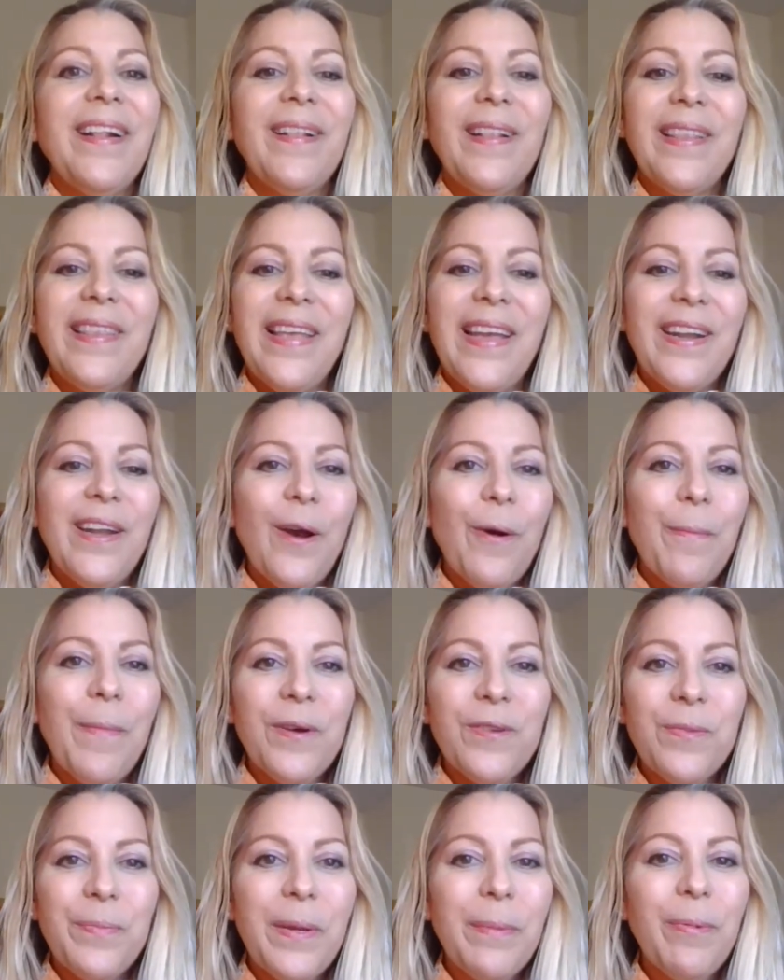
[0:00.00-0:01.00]
They know
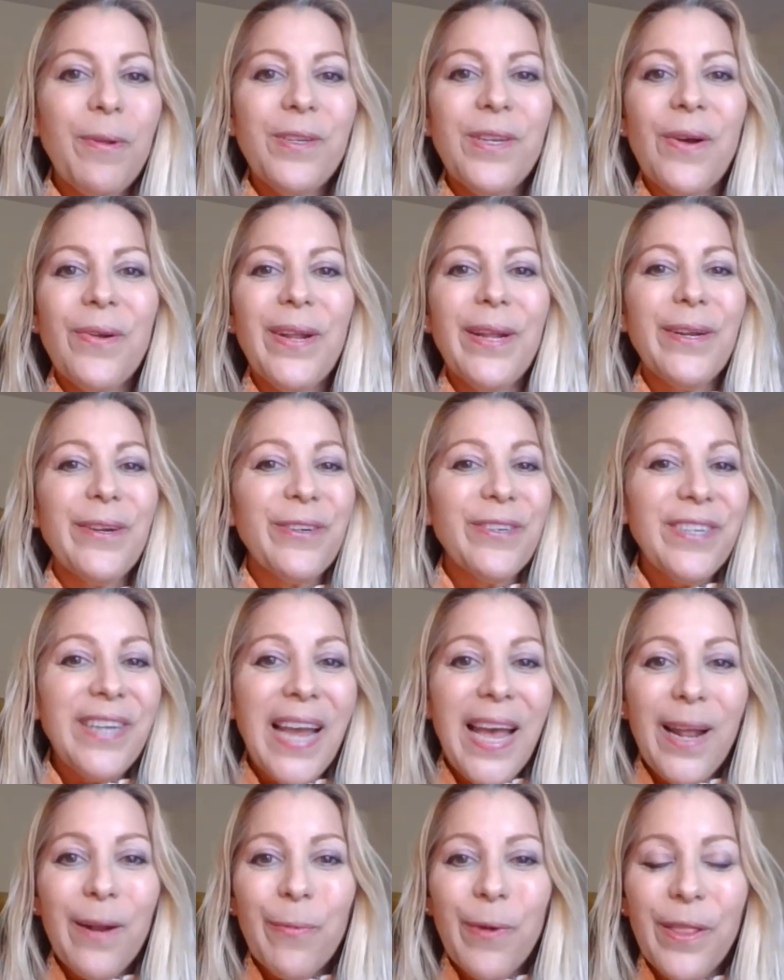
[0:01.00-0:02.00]
most people don't
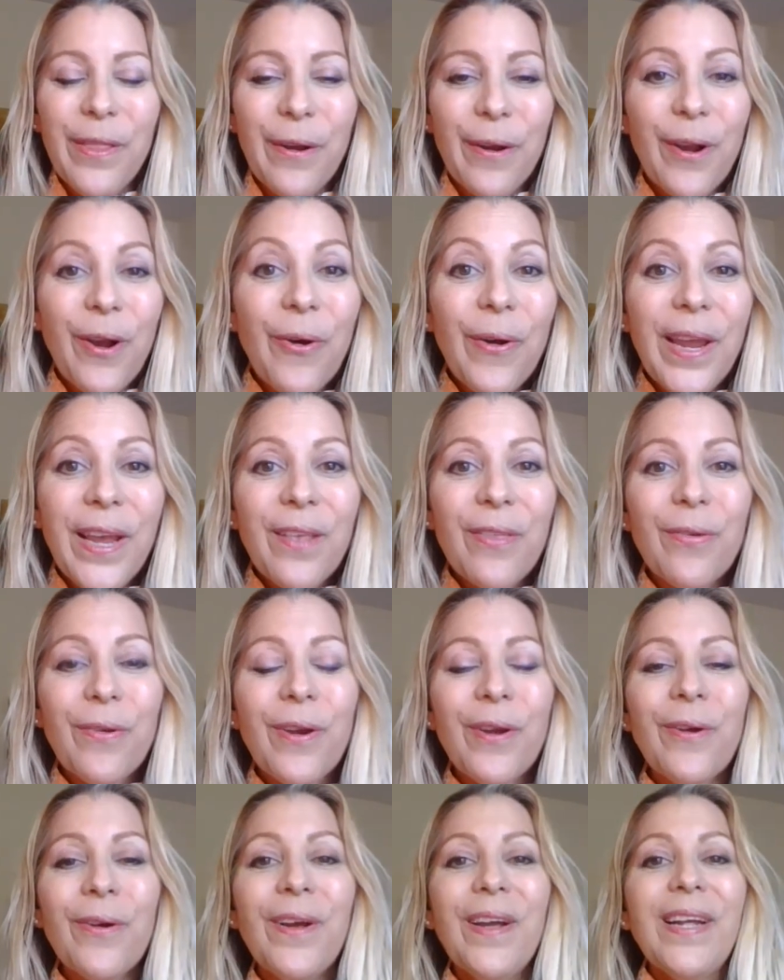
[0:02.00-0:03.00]
understand what they're going
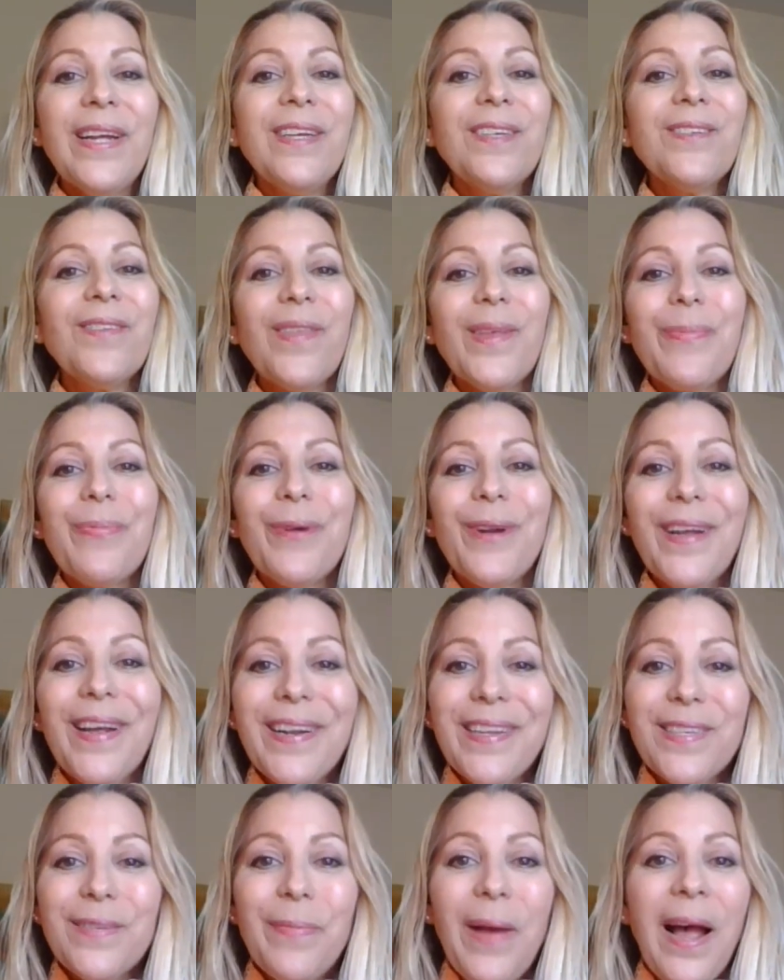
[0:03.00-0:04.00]
through, so they put
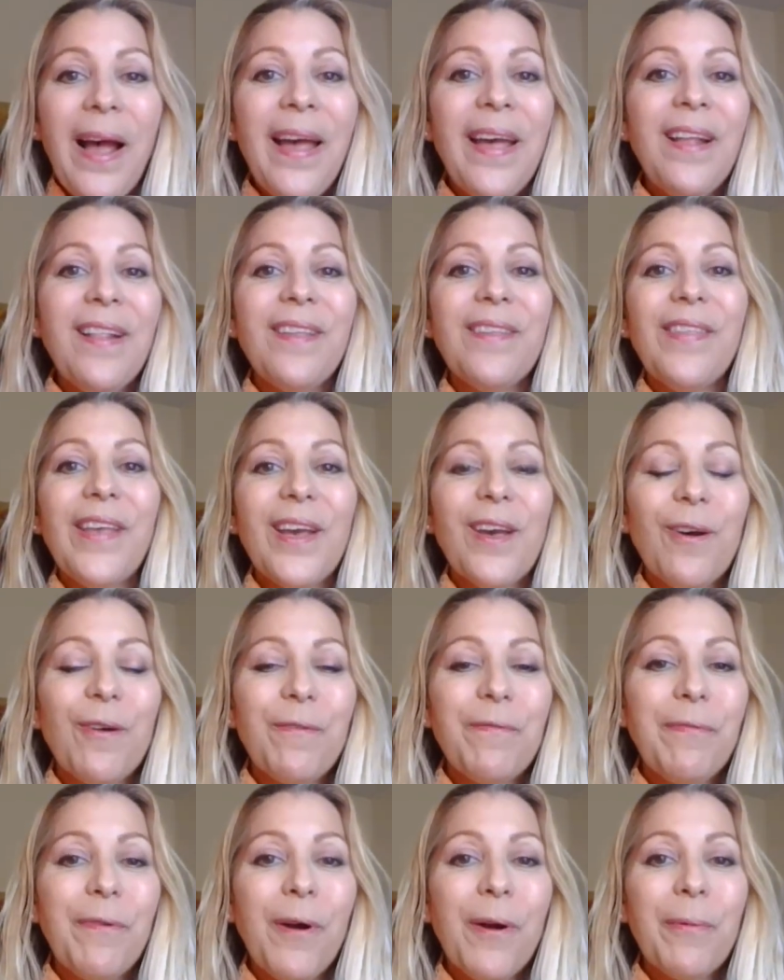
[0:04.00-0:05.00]
on a smile and they go
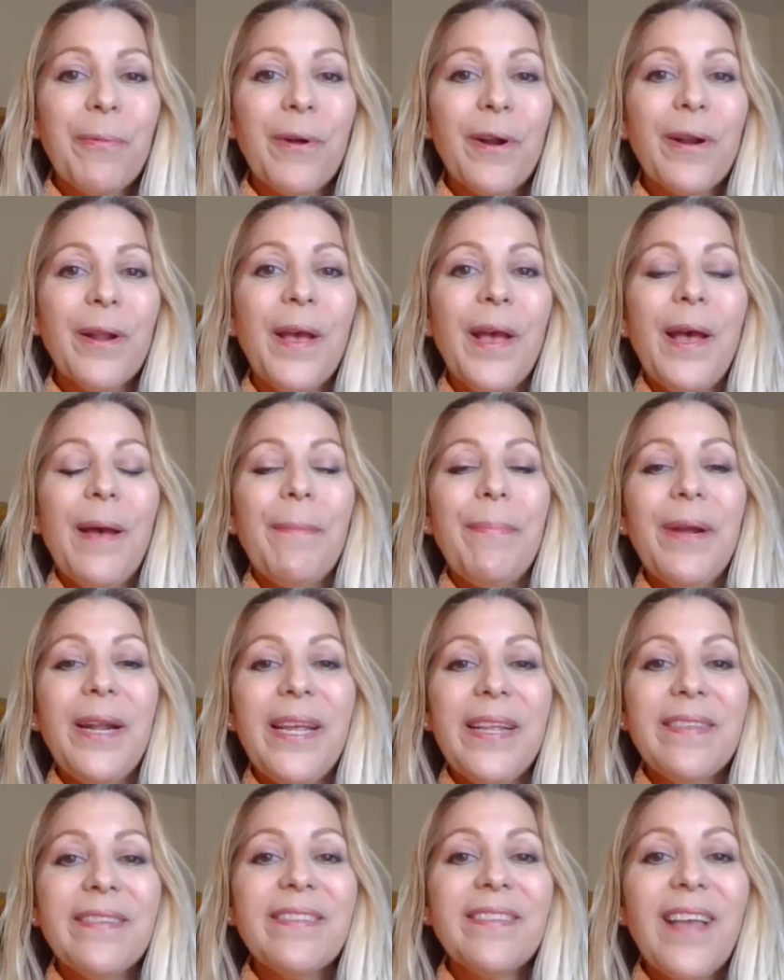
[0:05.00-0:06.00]
forward. But
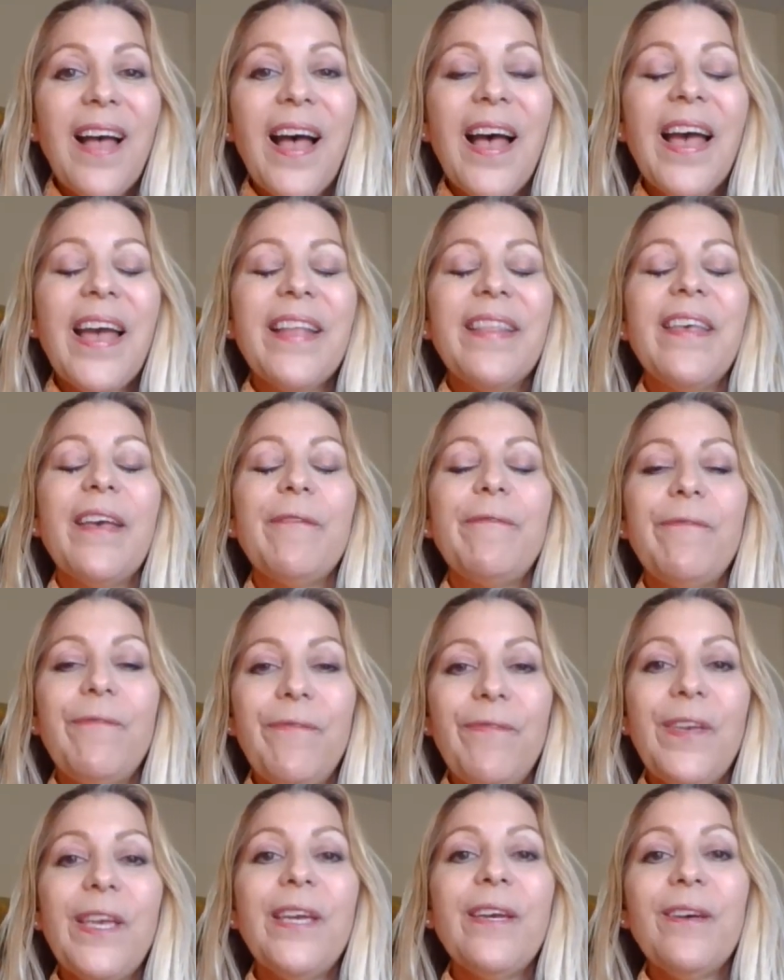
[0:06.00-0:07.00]
inside they
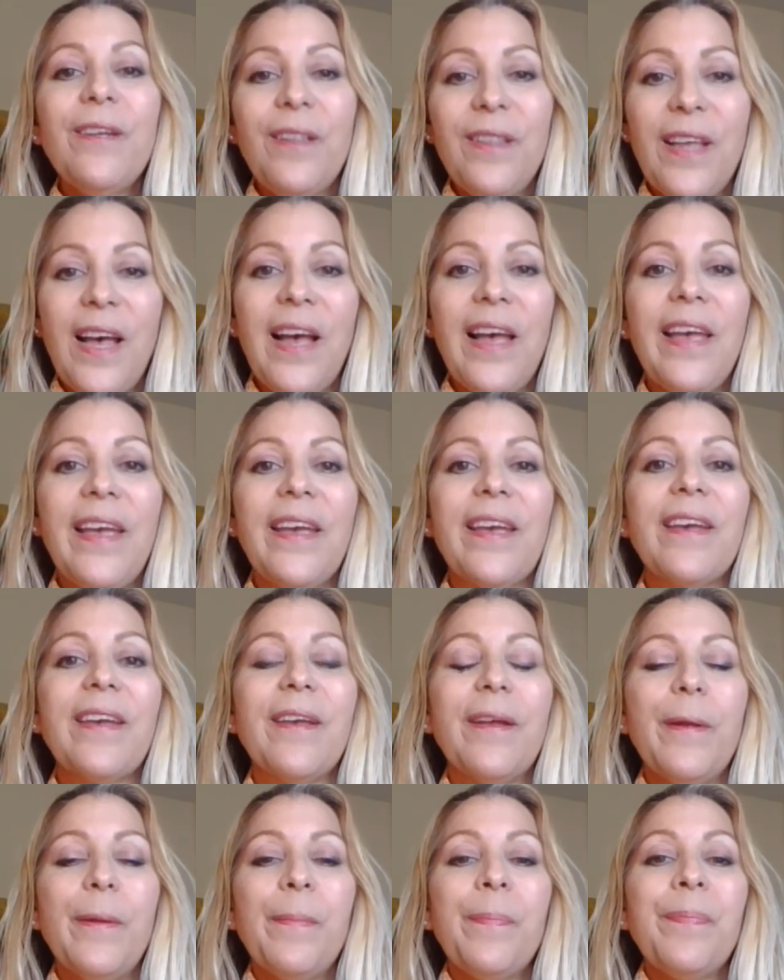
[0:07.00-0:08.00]
feel like
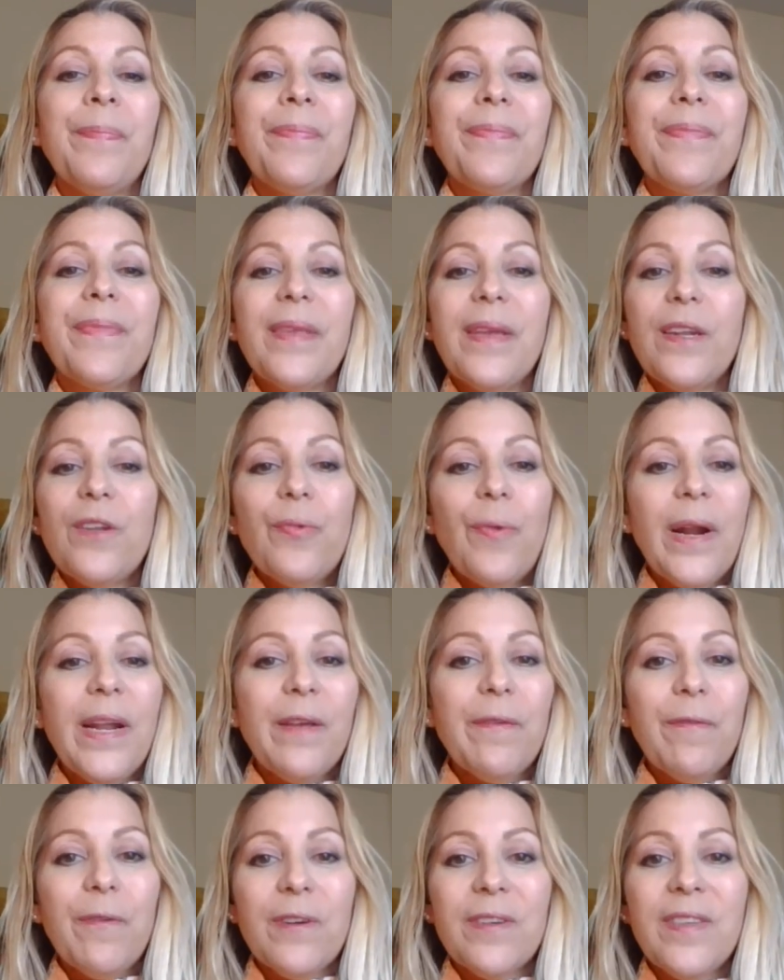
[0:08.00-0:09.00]

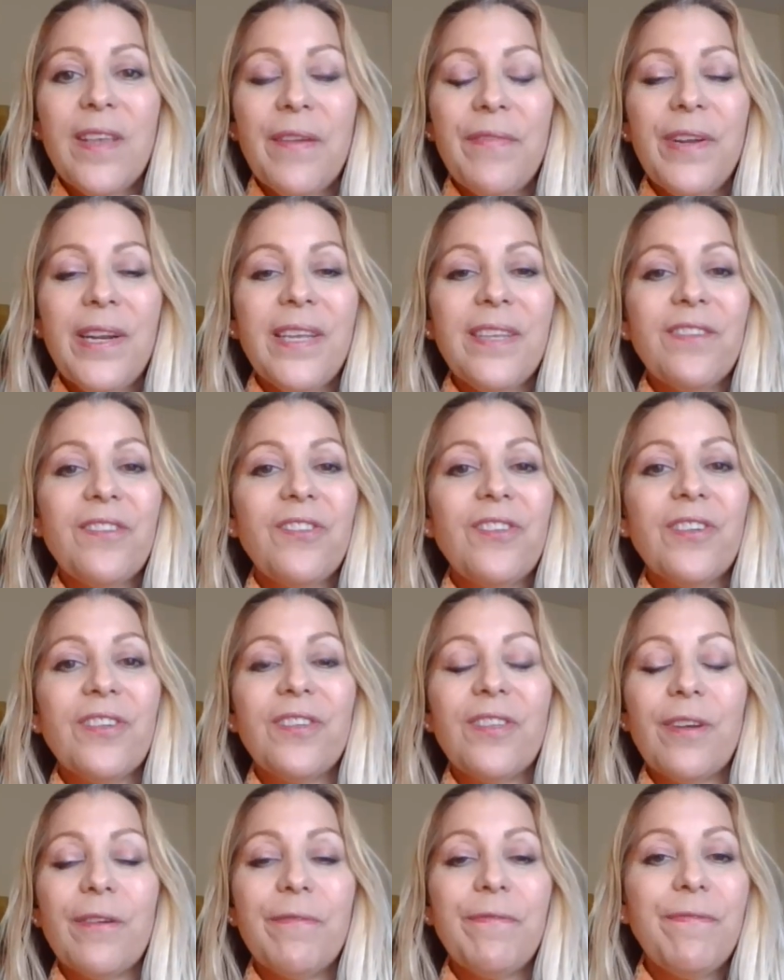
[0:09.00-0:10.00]
24/7 it's
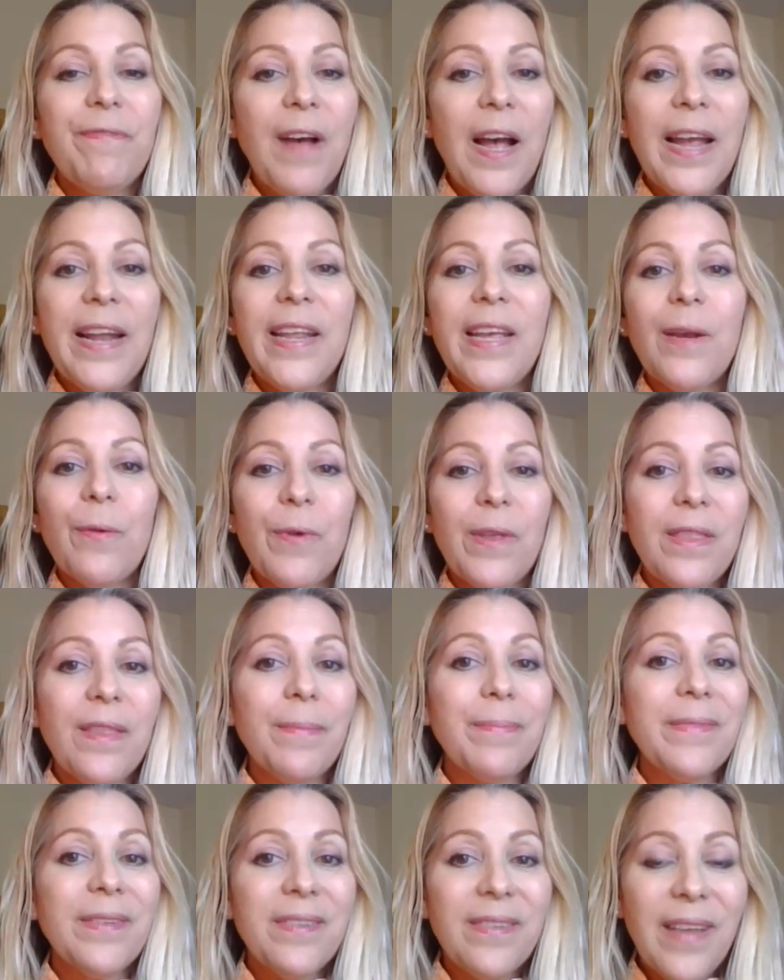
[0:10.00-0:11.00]
just they're fighting with
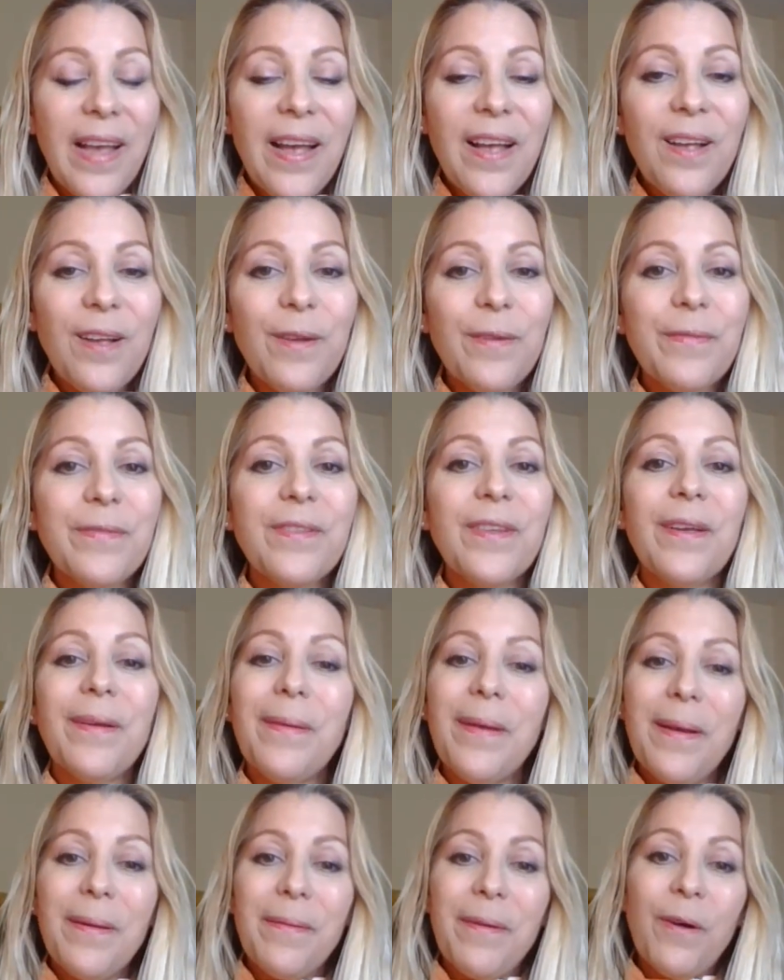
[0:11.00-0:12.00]
themselves
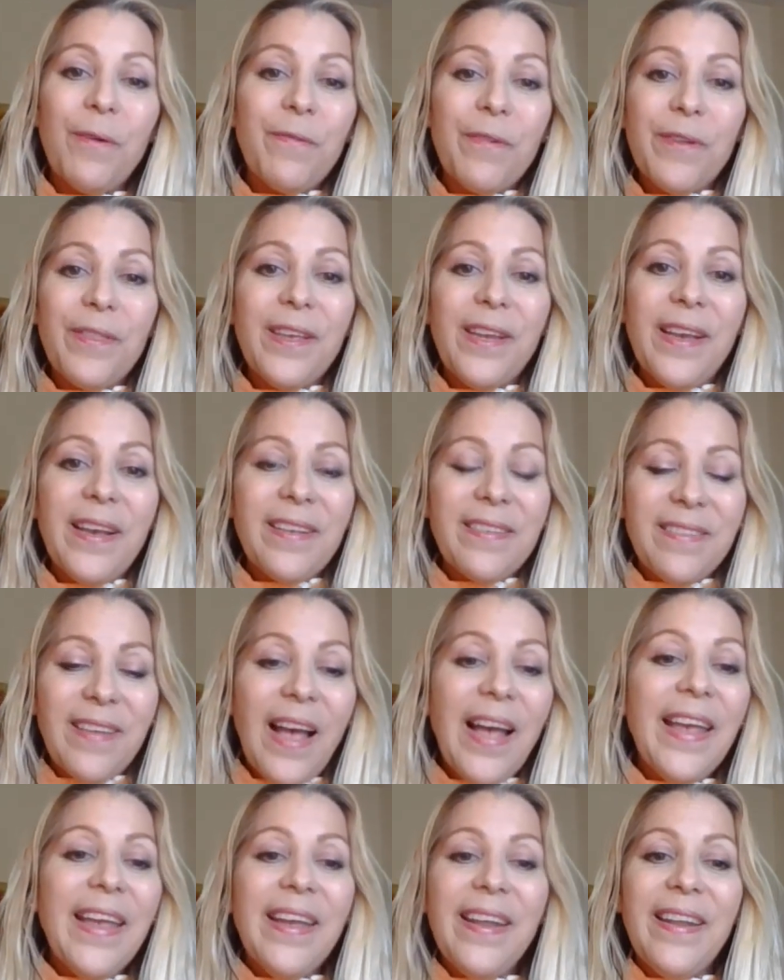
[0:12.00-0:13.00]
over the
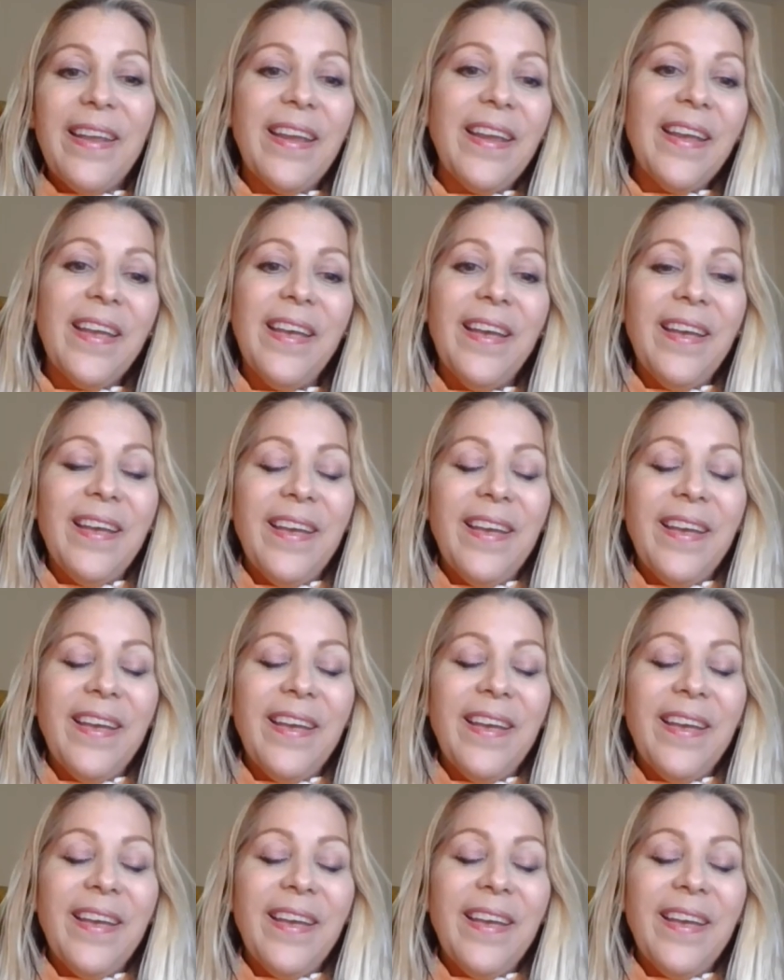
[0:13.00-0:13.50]
anxiety,